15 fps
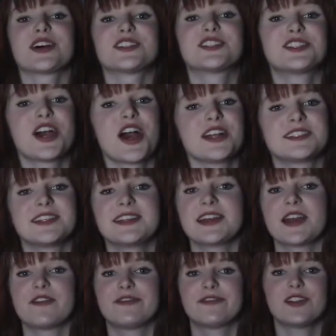are
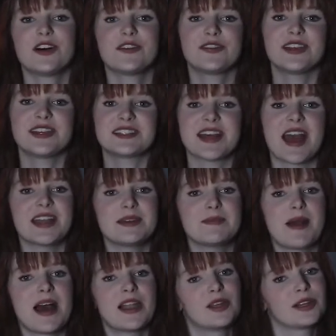certainly a fluffy teddy
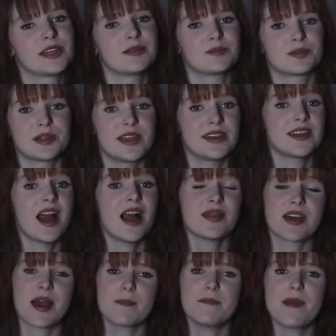bear looking breed
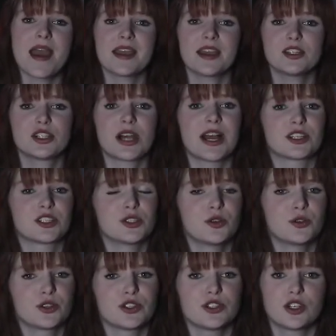that may attract
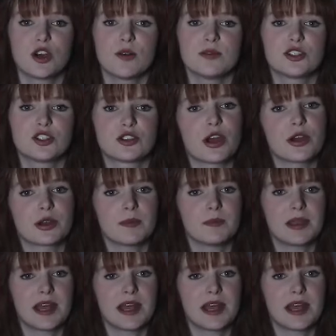children to come and stroke and